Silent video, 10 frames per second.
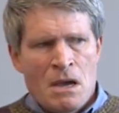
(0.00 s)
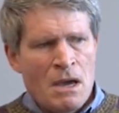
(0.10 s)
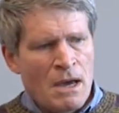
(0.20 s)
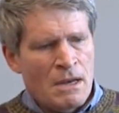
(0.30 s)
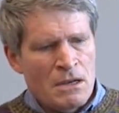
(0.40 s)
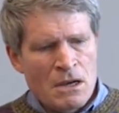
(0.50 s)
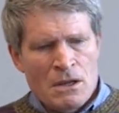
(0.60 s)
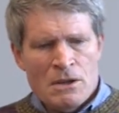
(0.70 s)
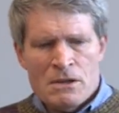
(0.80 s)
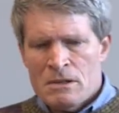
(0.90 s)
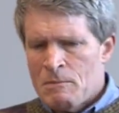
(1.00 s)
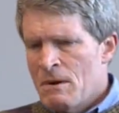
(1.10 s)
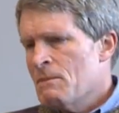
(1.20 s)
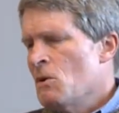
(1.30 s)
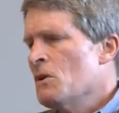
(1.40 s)
And uh, the
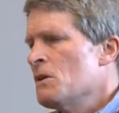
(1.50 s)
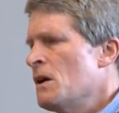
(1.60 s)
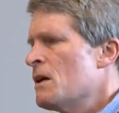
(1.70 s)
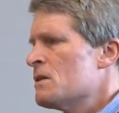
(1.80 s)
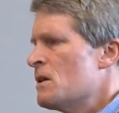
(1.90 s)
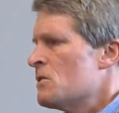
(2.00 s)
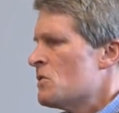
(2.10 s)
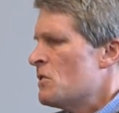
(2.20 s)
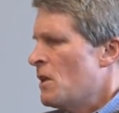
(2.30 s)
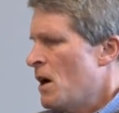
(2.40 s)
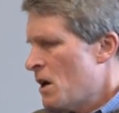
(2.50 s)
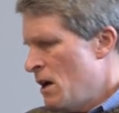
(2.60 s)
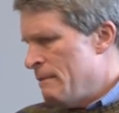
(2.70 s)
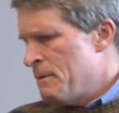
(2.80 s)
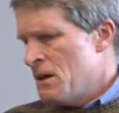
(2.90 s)
Supreme Court of the United States is not
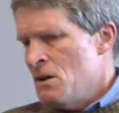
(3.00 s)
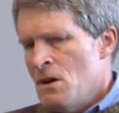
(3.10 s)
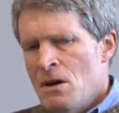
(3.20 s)
helping